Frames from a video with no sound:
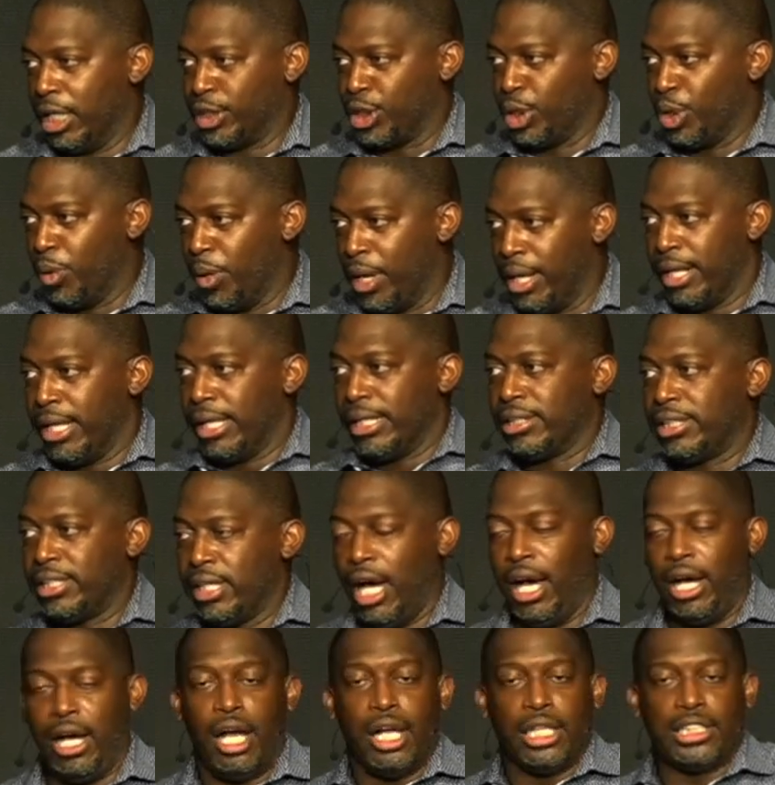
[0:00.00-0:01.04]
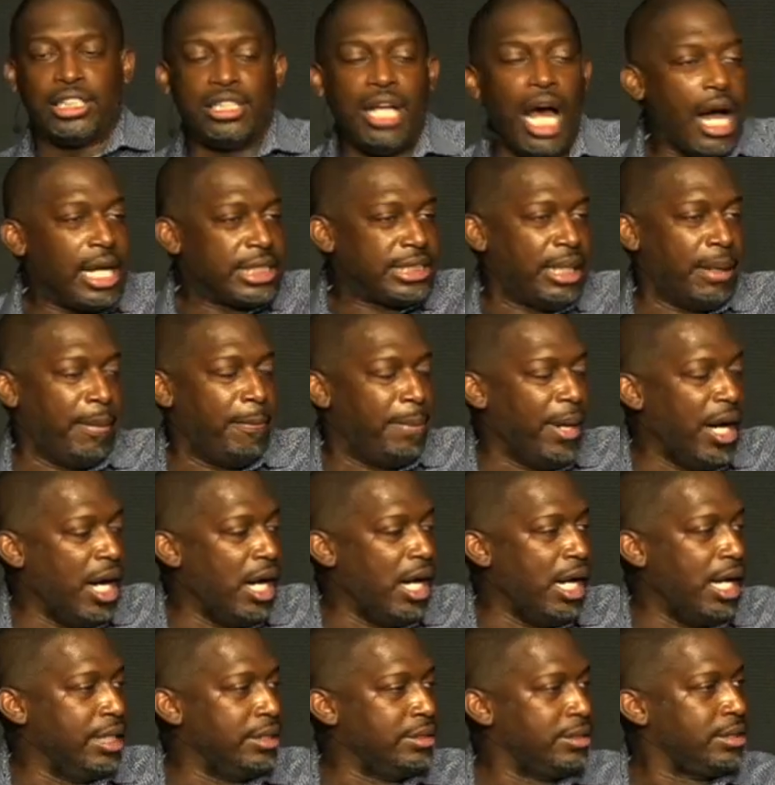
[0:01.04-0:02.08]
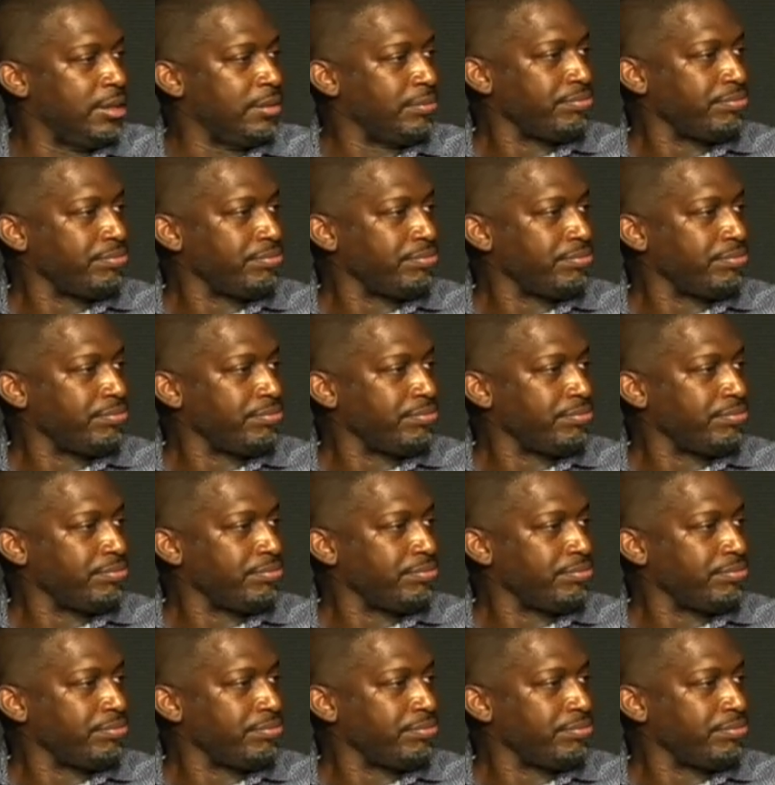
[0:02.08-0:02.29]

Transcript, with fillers: doing uh, stocks and bonds.